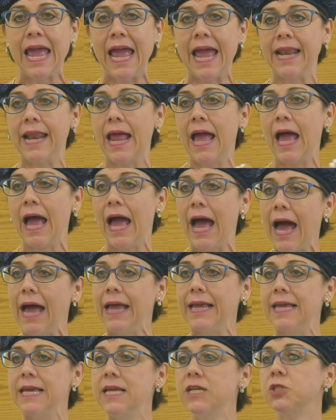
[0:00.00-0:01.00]
And
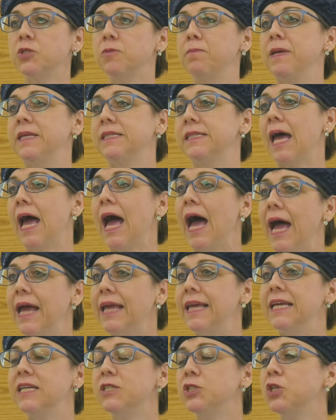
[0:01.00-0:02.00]
Ha'ish meets
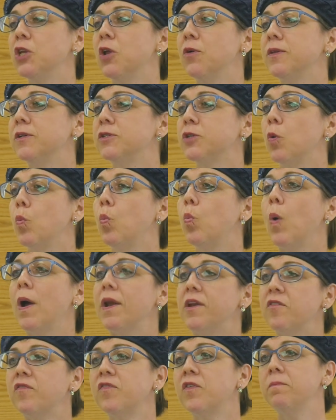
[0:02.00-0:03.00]
Ha'ish. You know, there's a
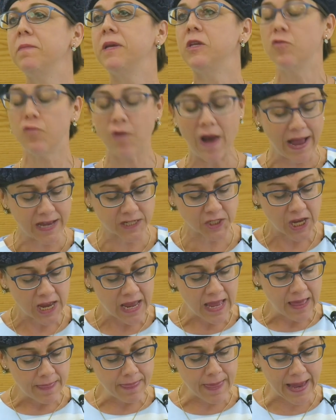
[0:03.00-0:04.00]
wonderful midrash
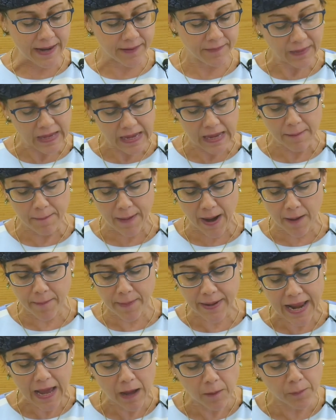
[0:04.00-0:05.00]
that
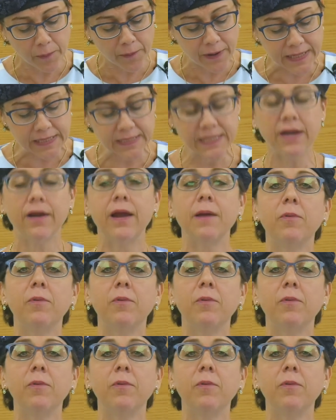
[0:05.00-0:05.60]
Abarbanel brings here.